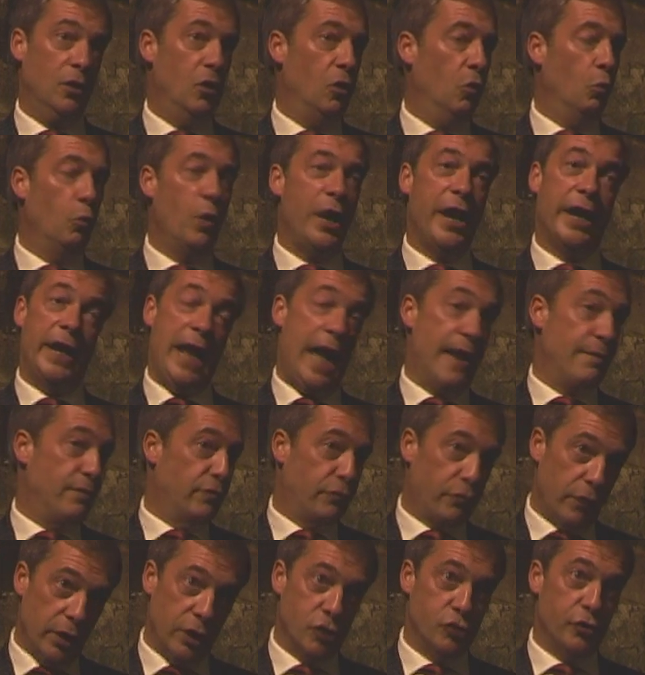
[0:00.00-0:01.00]
we're going to have a
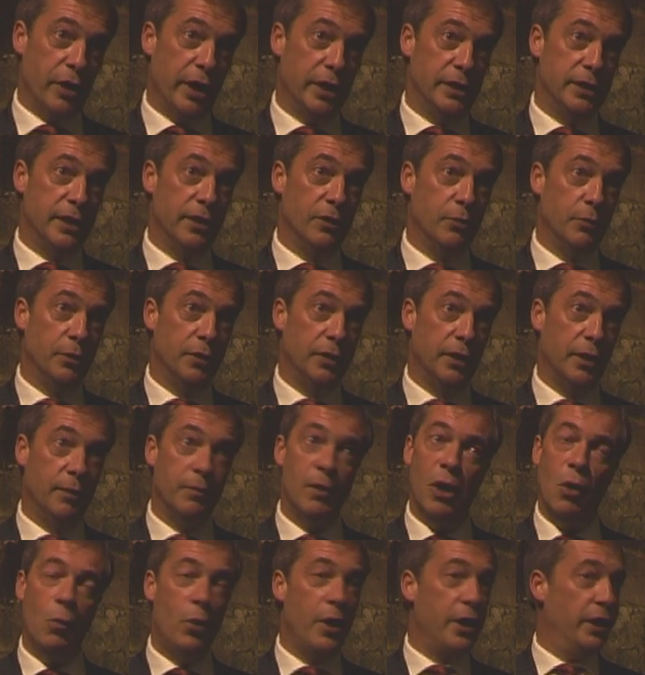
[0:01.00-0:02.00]
free trade deal with you.
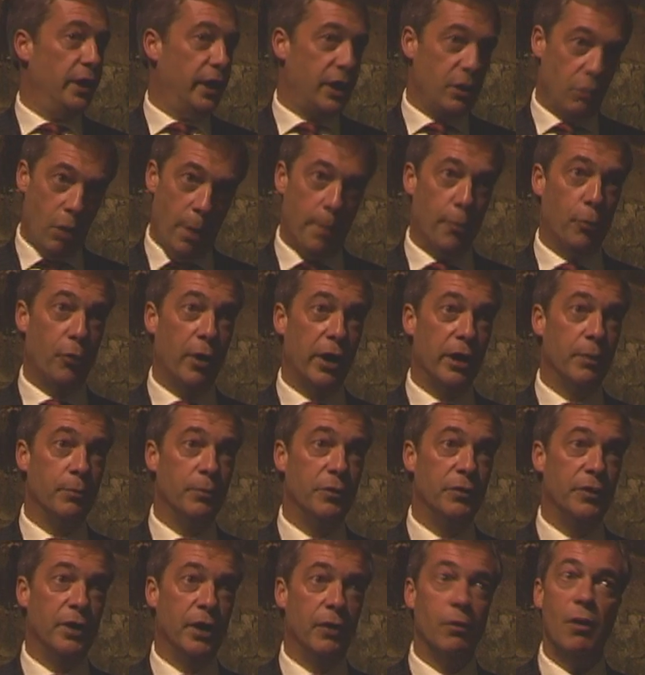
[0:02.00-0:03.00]
We're going to cooperate
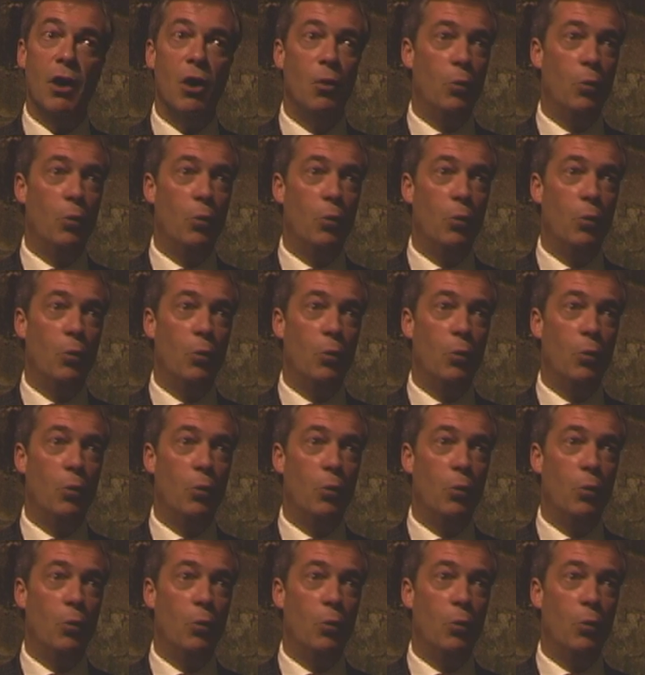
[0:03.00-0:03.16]
with you.